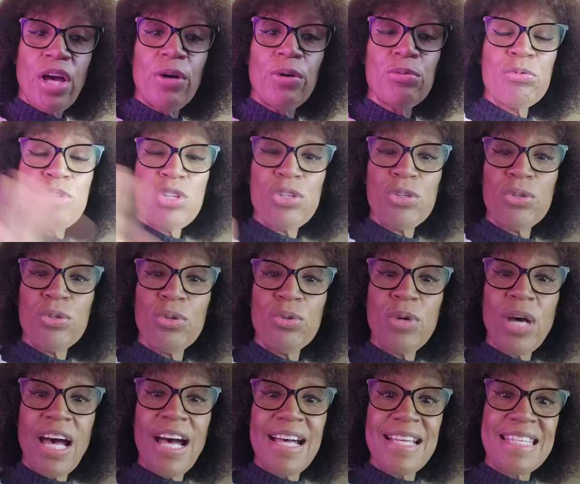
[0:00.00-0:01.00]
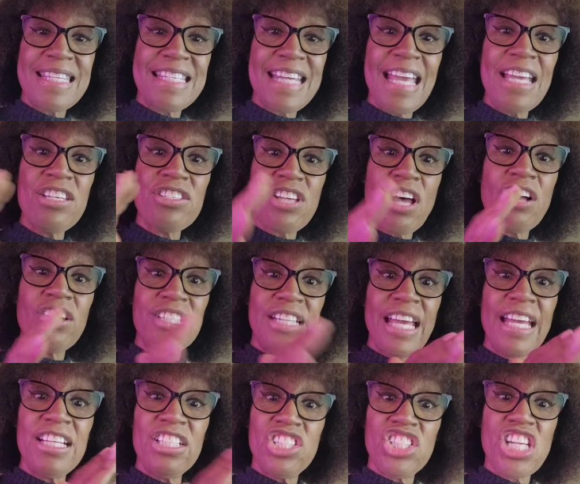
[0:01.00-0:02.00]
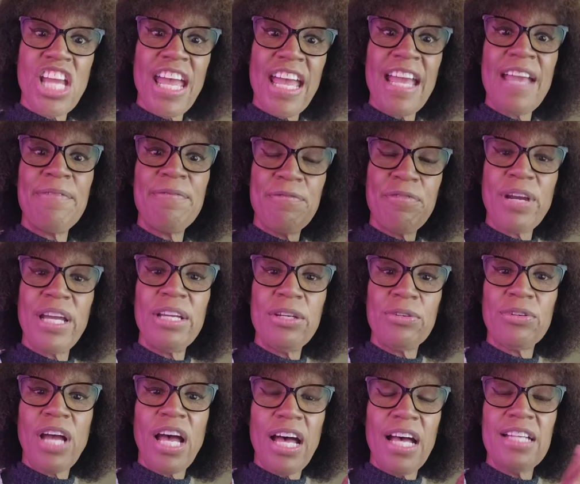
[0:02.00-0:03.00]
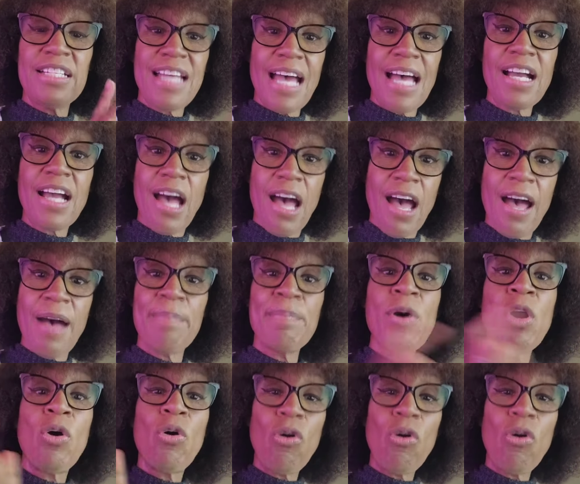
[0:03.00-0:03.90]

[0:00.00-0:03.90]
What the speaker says: go to staysalldayshea.com